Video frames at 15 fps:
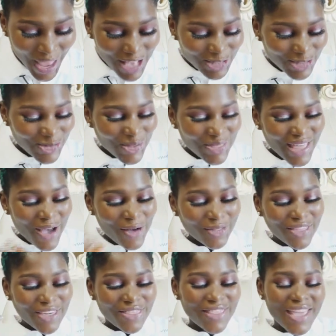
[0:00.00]
So now
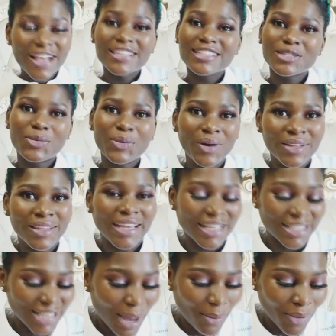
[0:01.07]
the next one
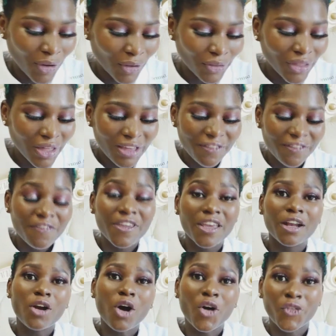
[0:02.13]
is about
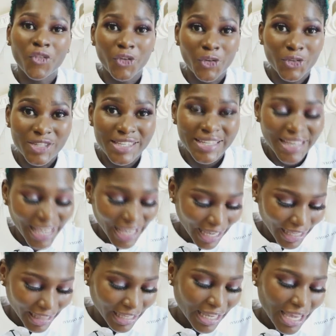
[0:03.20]
feel of your
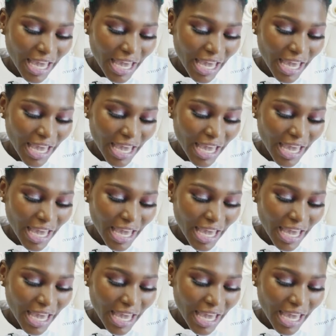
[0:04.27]
skin.